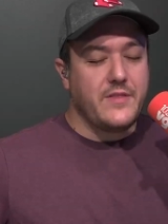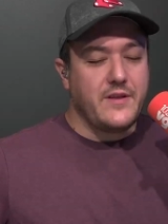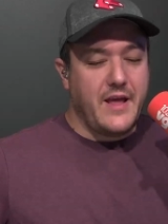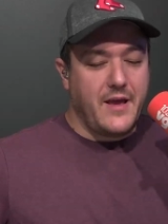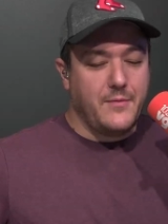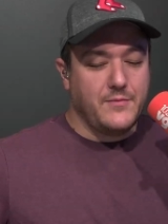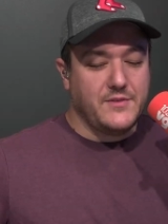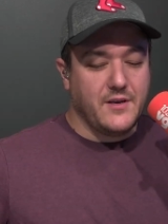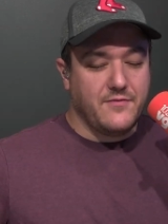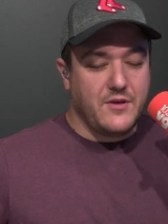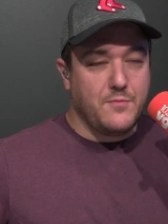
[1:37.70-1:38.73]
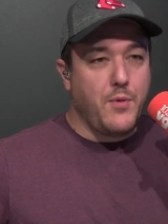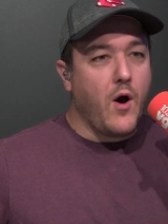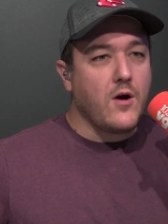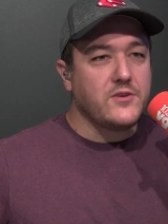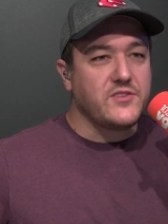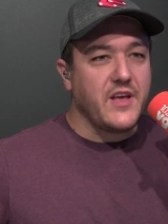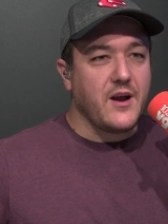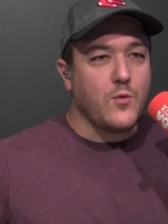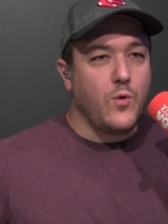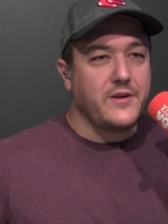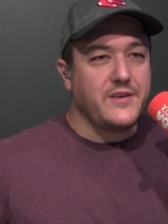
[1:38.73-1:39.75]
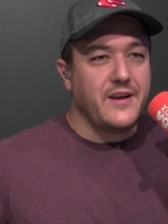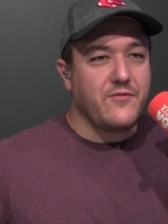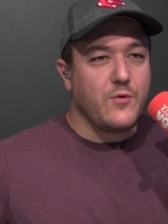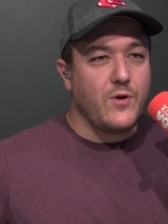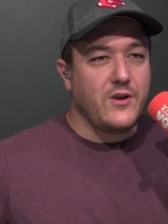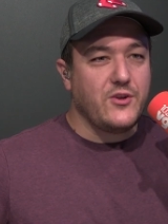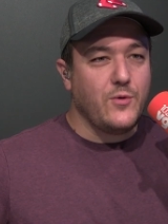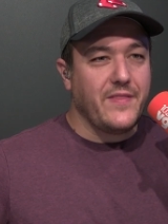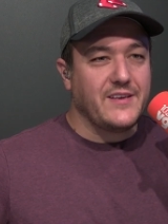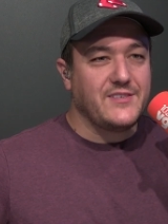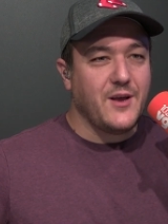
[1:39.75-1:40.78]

the names of the bars there, what did everyone do when they saw